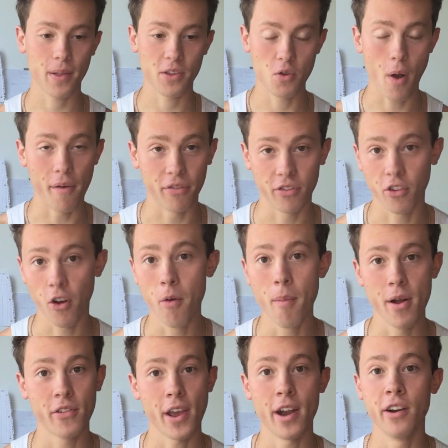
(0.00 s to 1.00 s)
you have so
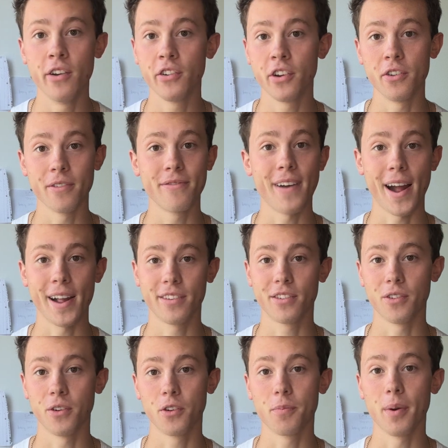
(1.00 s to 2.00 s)
much energy in your fat
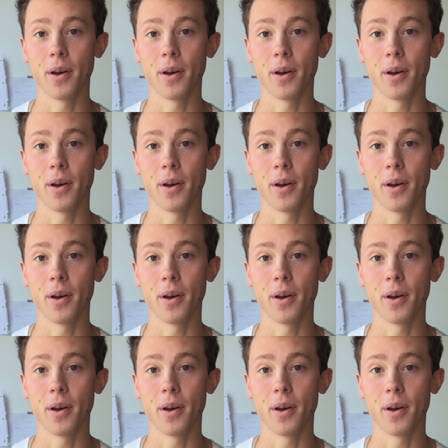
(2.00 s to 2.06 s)
stores.